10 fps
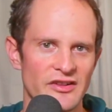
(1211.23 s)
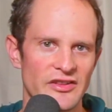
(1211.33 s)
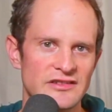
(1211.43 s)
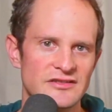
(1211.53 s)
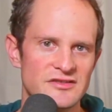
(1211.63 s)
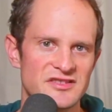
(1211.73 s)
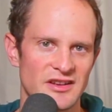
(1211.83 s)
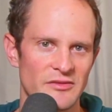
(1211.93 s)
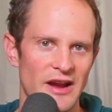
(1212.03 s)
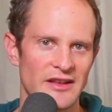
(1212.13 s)
than
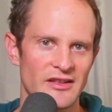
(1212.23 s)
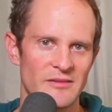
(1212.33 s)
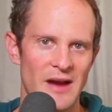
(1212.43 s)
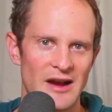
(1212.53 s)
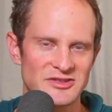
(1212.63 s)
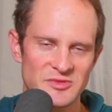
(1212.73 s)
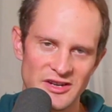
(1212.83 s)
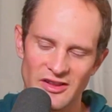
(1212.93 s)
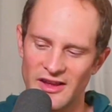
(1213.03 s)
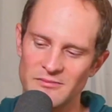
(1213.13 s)
using a regular mouse where
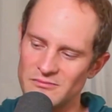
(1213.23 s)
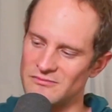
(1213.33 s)
you're like,